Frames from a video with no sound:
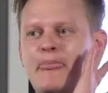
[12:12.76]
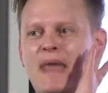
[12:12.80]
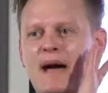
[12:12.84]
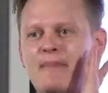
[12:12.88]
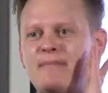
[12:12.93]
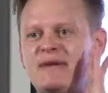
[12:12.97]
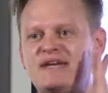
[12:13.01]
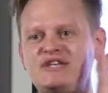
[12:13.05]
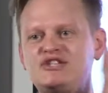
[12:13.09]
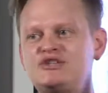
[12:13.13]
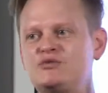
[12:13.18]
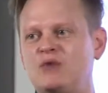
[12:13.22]

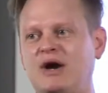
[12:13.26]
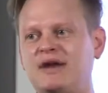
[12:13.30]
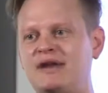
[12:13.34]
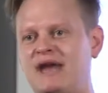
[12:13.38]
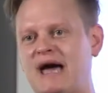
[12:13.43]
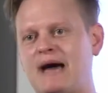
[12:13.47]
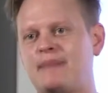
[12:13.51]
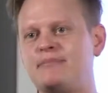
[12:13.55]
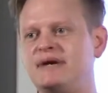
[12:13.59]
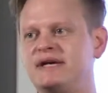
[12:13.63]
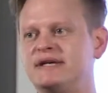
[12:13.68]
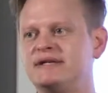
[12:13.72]
That makes you
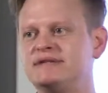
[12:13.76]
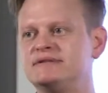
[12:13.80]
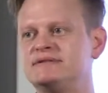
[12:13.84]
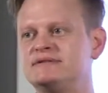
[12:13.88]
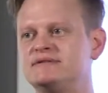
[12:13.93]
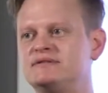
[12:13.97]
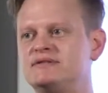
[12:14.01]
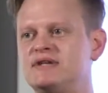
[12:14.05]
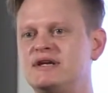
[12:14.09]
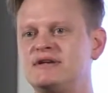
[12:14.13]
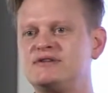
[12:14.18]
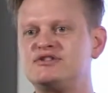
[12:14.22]
unhappy,
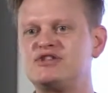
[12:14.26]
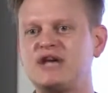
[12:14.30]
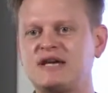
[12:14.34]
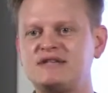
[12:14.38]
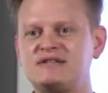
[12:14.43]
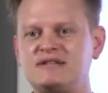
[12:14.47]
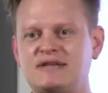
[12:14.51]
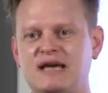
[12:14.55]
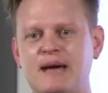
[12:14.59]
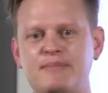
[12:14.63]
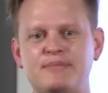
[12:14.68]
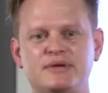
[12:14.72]

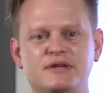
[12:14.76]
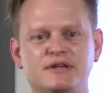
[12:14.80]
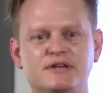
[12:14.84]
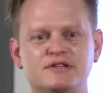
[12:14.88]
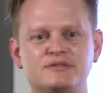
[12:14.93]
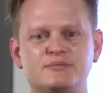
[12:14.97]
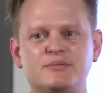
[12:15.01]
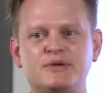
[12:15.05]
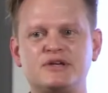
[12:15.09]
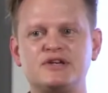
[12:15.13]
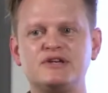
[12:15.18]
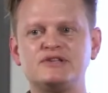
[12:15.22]
chasing
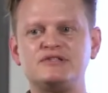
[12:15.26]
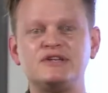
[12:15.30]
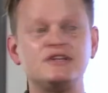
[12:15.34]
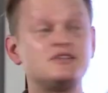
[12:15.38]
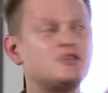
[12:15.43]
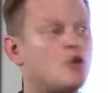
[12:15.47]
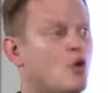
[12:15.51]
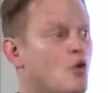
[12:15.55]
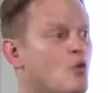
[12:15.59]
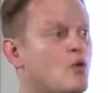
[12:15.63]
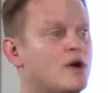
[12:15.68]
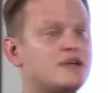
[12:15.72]
happiness, because
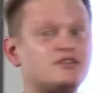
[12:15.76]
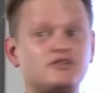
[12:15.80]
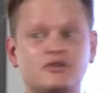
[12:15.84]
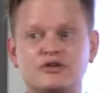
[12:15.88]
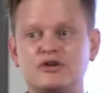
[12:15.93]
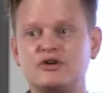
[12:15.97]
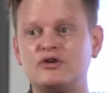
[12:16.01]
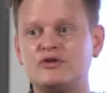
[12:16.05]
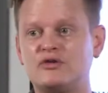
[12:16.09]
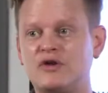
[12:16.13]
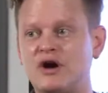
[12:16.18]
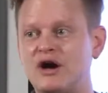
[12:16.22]
it's always
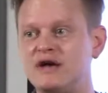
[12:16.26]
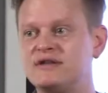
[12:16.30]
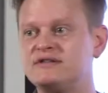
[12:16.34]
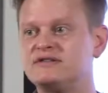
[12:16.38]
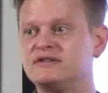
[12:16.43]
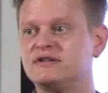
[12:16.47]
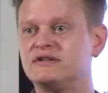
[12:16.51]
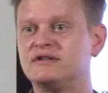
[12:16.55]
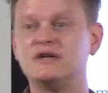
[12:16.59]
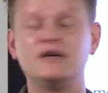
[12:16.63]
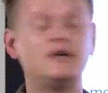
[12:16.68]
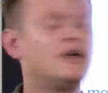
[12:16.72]
on the
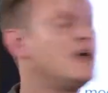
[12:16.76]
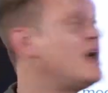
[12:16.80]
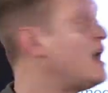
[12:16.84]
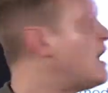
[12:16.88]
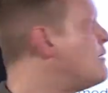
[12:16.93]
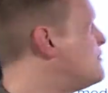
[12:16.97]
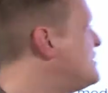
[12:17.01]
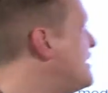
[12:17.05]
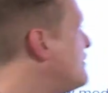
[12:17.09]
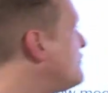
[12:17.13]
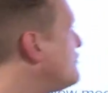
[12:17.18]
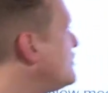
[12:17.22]
horizon.
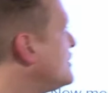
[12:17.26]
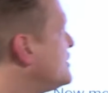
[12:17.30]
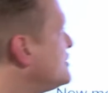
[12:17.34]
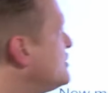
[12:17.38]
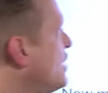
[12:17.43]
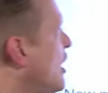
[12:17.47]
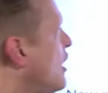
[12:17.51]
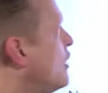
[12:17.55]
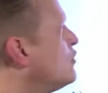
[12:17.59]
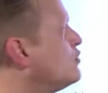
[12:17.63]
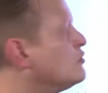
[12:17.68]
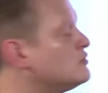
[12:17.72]
And with every
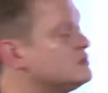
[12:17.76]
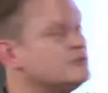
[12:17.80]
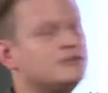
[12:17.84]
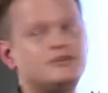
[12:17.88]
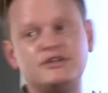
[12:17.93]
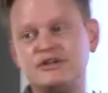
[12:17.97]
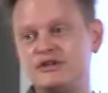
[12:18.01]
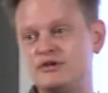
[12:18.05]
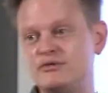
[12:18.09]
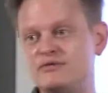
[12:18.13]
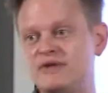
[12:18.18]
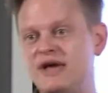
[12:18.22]
goal
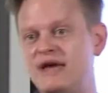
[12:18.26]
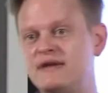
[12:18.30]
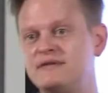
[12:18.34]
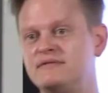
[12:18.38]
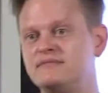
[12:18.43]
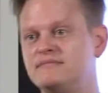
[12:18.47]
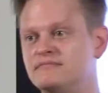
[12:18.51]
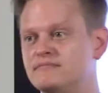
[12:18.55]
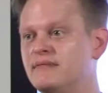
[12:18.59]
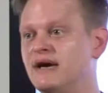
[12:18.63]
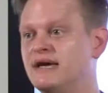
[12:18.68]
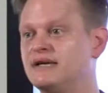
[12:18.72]
that you
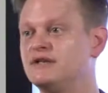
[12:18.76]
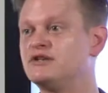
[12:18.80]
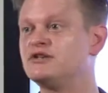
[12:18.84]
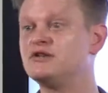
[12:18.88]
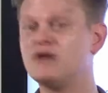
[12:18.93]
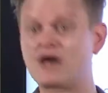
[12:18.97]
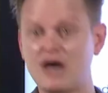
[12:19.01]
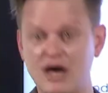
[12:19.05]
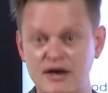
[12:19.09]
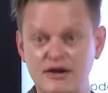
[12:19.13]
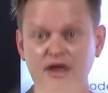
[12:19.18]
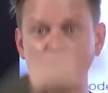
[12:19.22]
then make,
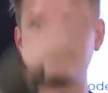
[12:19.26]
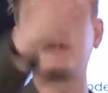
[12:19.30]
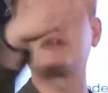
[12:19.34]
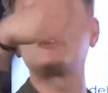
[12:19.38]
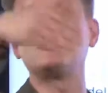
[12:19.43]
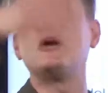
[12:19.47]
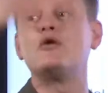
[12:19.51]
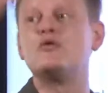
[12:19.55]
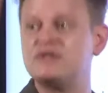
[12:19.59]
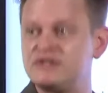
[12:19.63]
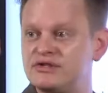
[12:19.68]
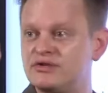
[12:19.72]
another
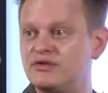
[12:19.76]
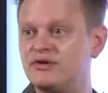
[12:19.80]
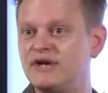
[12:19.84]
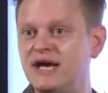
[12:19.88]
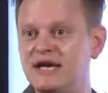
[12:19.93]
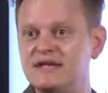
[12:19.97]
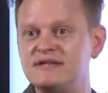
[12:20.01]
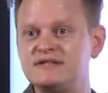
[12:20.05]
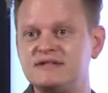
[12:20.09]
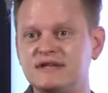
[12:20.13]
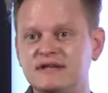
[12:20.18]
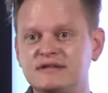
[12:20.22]
goal is
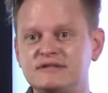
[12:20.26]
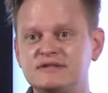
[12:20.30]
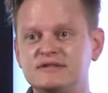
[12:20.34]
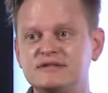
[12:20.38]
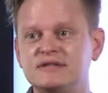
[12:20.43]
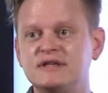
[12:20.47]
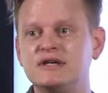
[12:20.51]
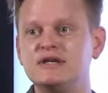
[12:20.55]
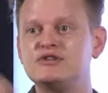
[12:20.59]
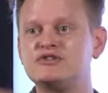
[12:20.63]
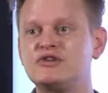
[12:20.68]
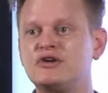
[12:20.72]
created.
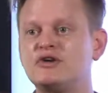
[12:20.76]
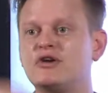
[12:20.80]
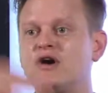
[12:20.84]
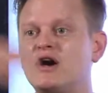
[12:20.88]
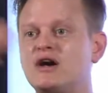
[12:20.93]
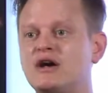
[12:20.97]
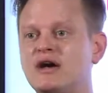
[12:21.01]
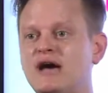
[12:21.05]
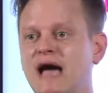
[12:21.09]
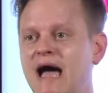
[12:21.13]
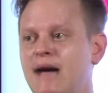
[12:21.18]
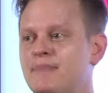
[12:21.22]

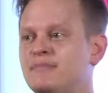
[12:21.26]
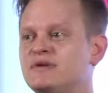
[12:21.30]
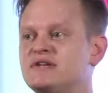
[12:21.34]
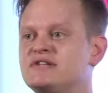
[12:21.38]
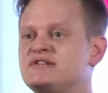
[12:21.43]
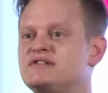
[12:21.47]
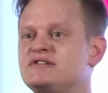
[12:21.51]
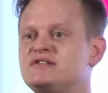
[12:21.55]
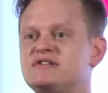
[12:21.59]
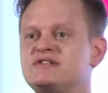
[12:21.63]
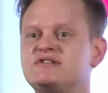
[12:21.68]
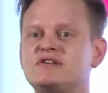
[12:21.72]
So
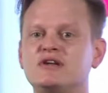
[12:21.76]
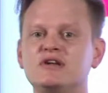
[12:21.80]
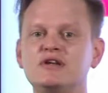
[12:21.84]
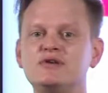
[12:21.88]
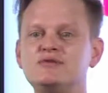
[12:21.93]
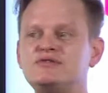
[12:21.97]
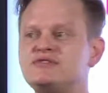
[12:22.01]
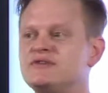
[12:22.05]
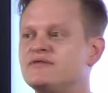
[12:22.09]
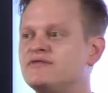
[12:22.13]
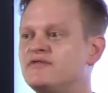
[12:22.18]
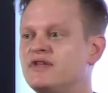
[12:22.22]
happiness is this
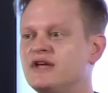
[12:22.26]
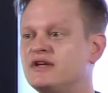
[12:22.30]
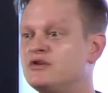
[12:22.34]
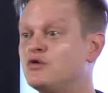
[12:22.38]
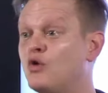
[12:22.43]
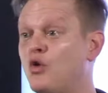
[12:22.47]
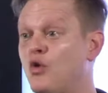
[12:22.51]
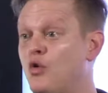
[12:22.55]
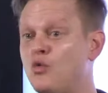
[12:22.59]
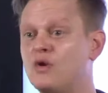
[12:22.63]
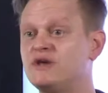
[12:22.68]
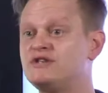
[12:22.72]
elusive thing
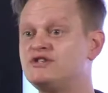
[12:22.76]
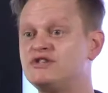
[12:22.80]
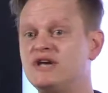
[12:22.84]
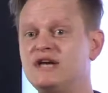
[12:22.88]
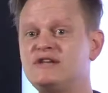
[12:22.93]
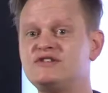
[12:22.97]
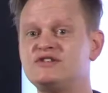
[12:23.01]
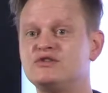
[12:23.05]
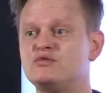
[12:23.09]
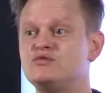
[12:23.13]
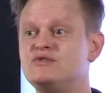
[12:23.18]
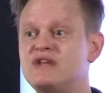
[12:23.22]
you're always
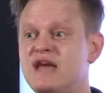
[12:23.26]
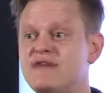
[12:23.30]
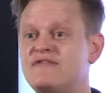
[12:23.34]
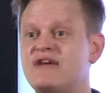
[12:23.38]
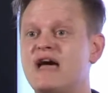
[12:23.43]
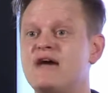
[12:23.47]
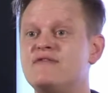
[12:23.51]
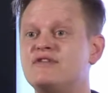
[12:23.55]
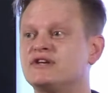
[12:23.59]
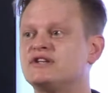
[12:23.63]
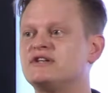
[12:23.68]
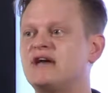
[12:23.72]
chasing. You're never
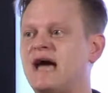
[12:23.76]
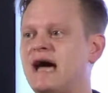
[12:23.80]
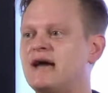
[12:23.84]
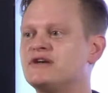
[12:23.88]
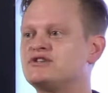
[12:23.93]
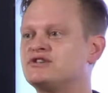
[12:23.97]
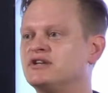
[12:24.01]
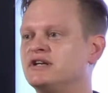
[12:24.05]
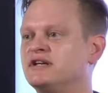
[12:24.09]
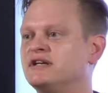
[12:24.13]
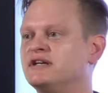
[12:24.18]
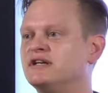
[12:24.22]
ever going to
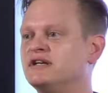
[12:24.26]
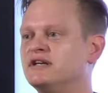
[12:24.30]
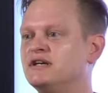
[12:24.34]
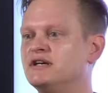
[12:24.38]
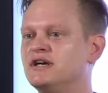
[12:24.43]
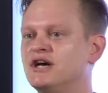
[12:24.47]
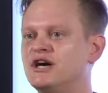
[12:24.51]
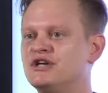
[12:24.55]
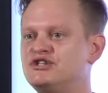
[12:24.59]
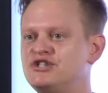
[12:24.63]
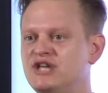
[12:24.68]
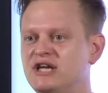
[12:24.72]
actually
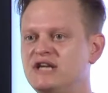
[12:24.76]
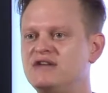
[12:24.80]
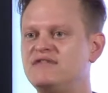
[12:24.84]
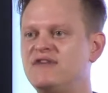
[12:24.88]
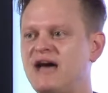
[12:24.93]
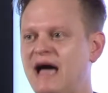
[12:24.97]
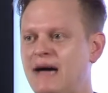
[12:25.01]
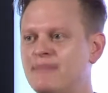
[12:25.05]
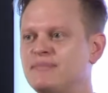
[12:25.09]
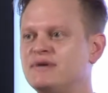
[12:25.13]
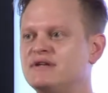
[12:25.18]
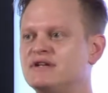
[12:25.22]
achieve
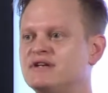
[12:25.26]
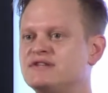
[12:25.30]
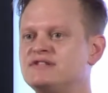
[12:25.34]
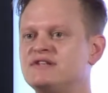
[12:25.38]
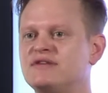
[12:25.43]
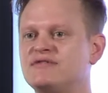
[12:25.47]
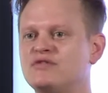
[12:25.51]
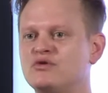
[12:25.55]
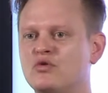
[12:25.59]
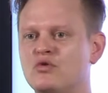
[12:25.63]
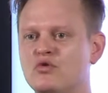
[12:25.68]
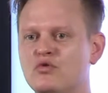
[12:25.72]
happiness
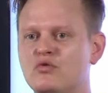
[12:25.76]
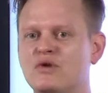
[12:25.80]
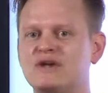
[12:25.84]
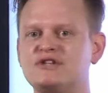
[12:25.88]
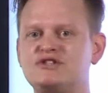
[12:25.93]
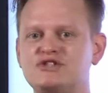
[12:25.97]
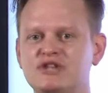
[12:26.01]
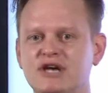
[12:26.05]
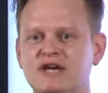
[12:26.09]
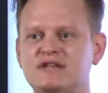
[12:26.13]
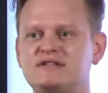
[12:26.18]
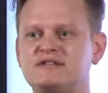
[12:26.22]
if you're
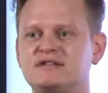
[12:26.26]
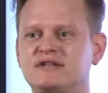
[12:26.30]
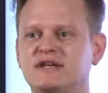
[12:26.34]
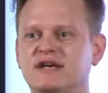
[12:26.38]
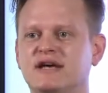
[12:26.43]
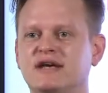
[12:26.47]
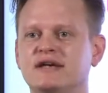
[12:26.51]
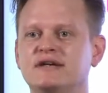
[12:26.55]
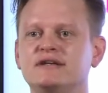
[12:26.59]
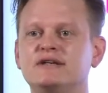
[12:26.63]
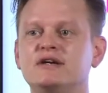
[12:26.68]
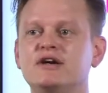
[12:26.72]
always chasing
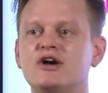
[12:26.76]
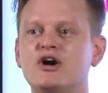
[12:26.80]
it.